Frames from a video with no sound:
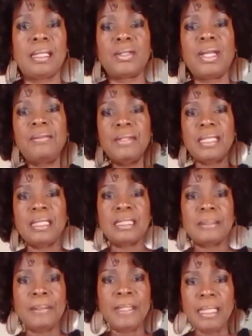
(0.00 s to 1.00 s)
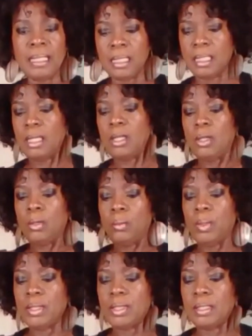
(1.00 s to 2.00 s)
So everything is pink
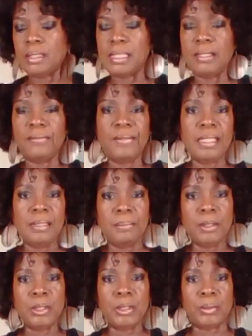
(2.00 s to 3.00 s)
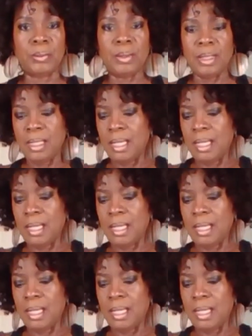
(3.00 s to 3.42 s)
with the Tiffany blue.